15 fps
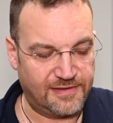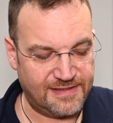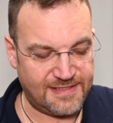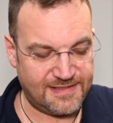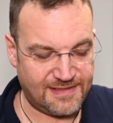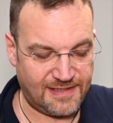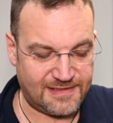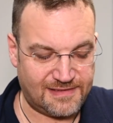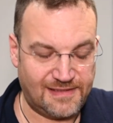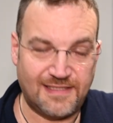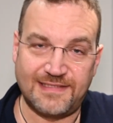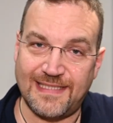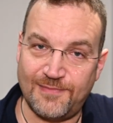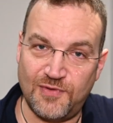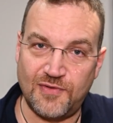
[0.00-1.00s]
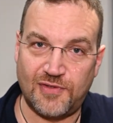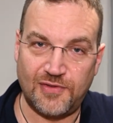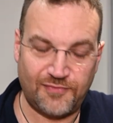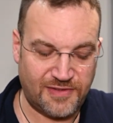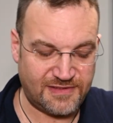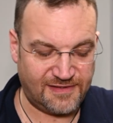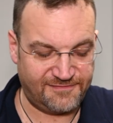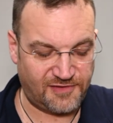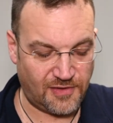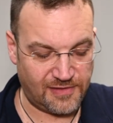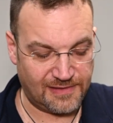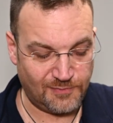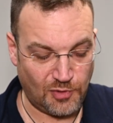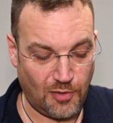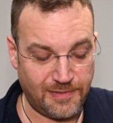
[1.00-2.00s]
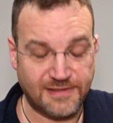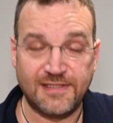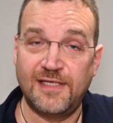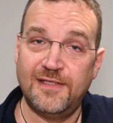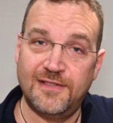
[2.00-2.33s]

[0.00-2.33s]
This is actually a demo gun, which they've got at the moment.